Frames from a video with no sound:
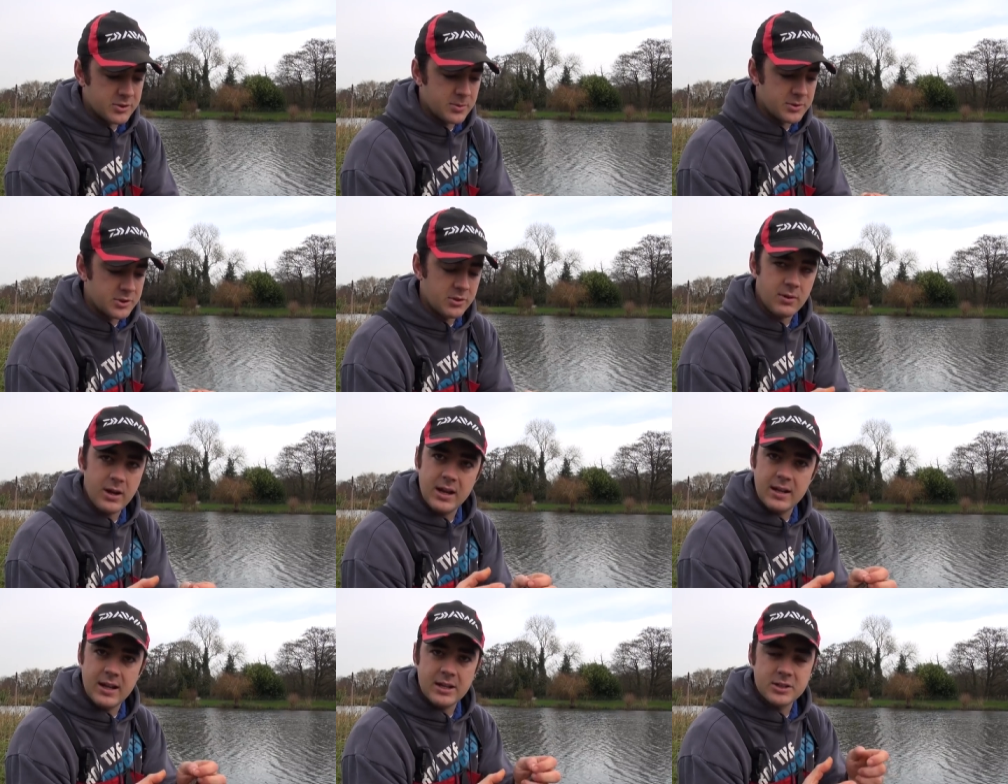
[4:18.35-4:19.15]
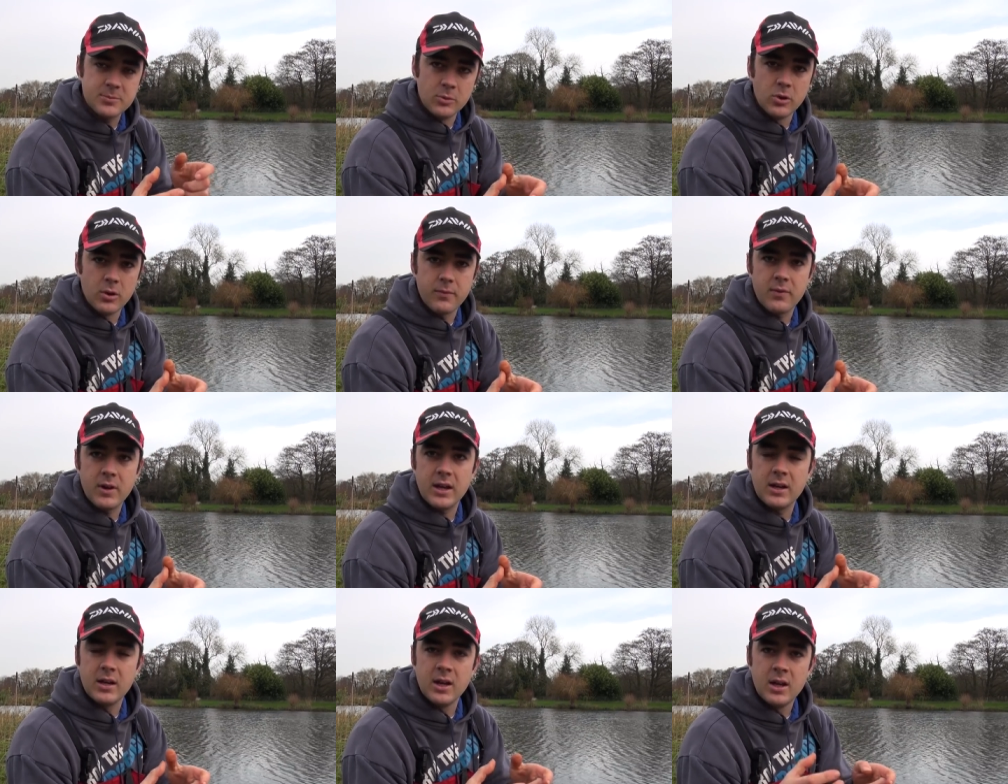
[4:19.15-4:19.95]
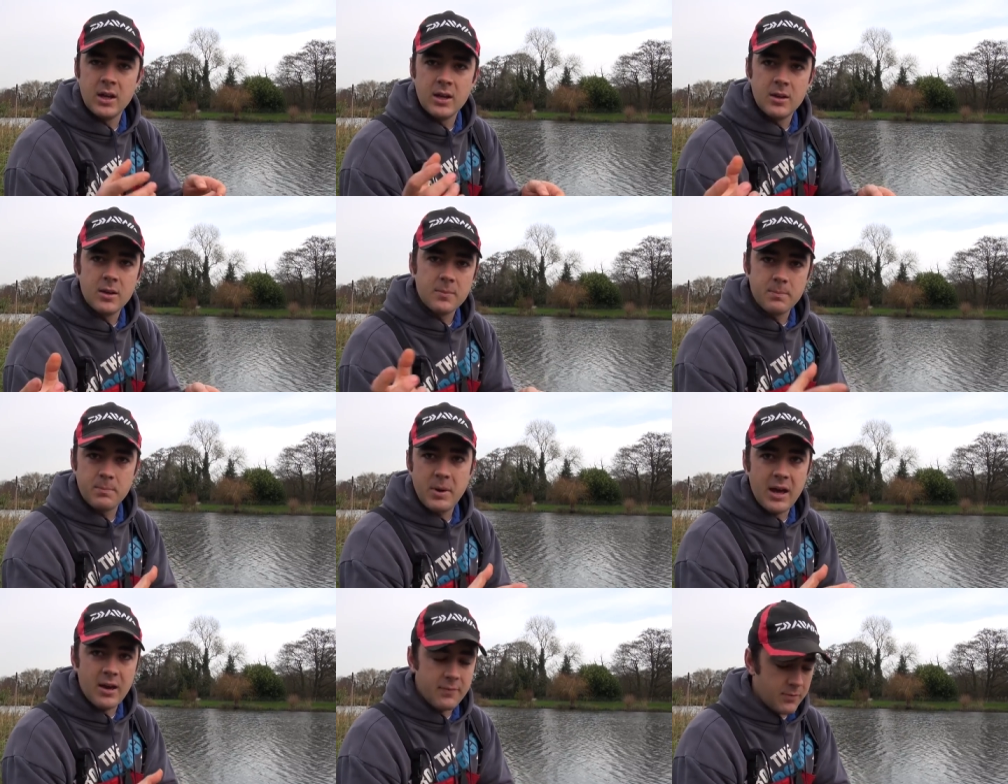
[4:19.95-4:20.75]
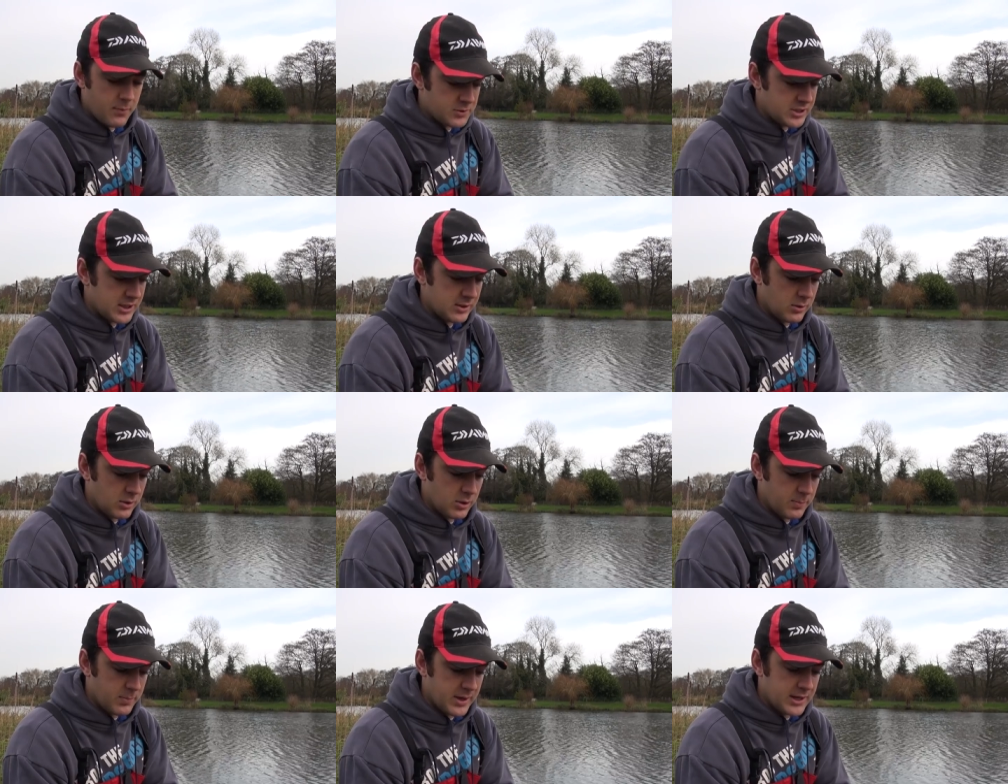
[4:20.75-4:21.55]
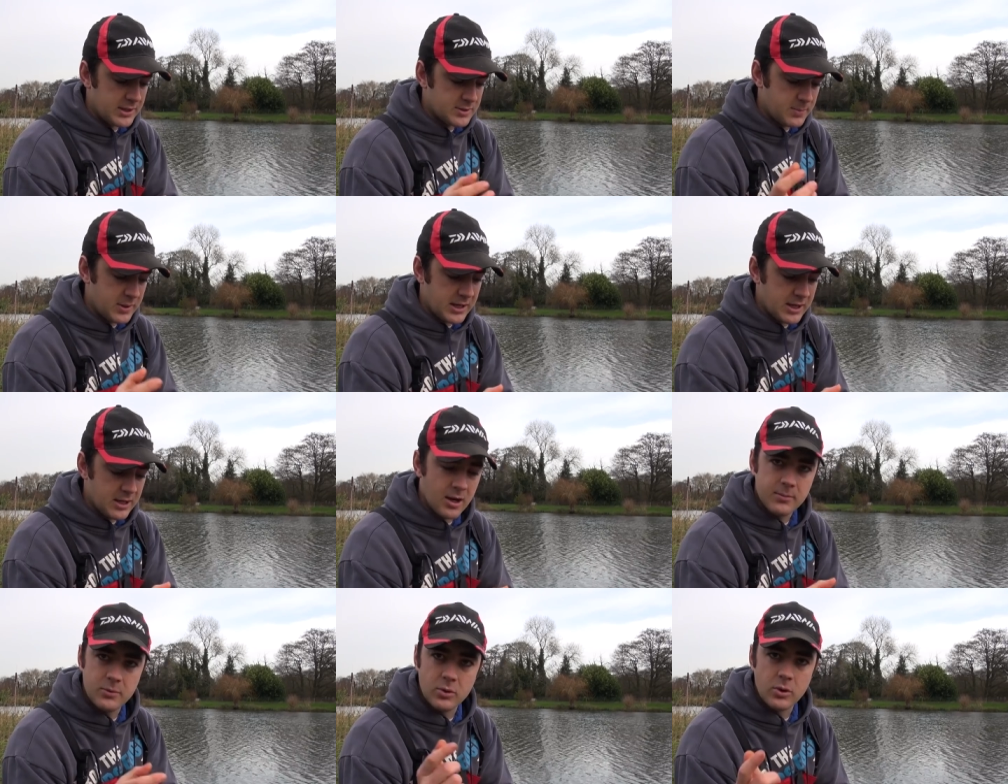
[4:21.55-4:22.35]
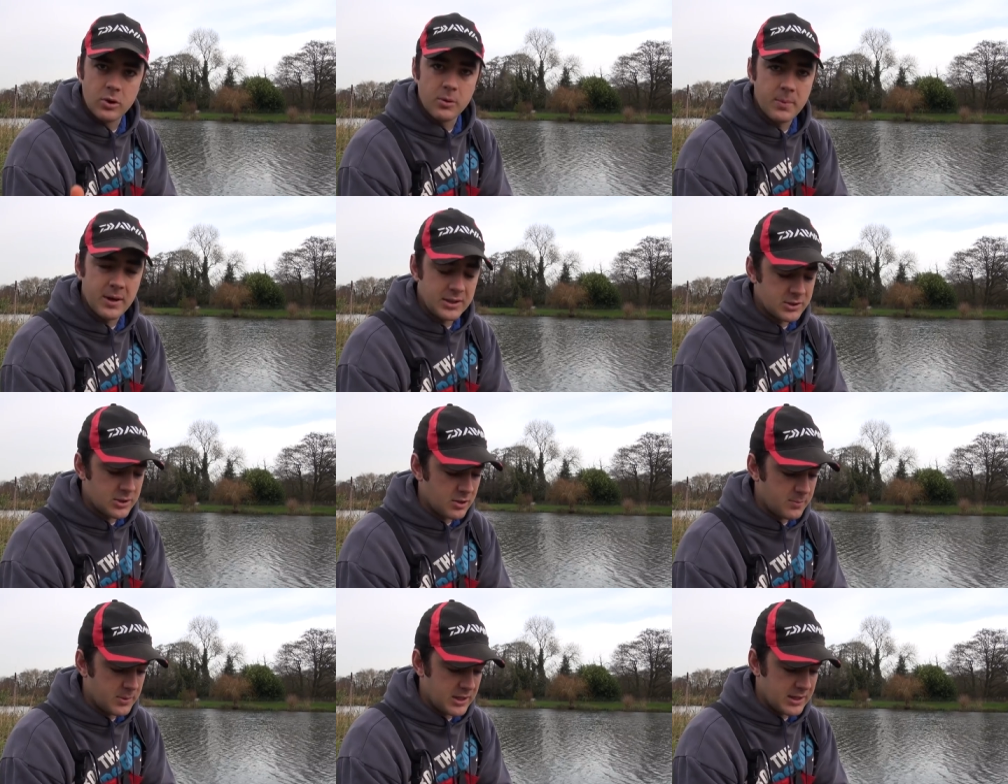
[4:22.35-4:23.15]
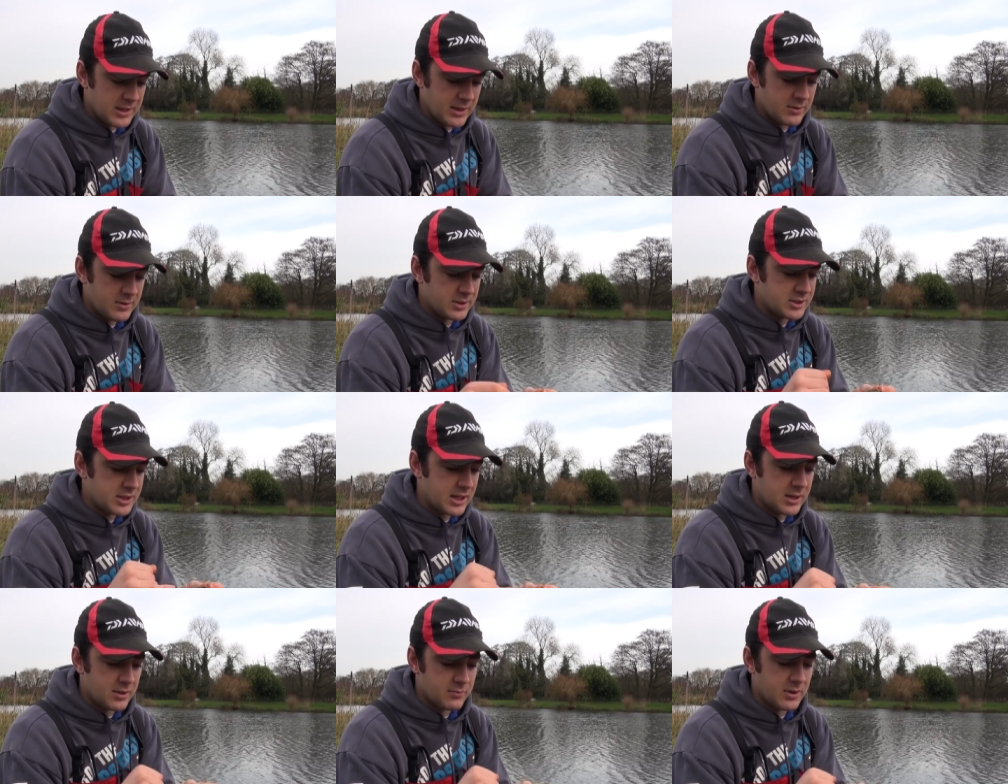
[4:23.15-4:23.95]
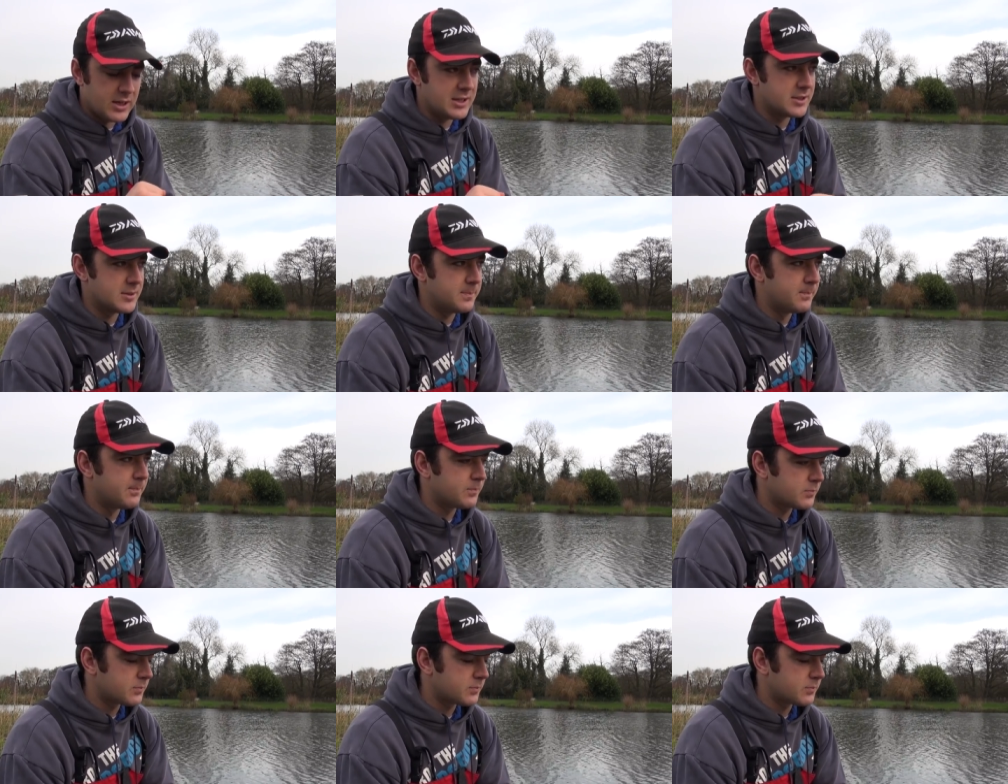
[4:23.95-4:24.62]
So it's creating that smaller thing, better for single hook baits, picking up, your hook bait's going to be in there. And the second reason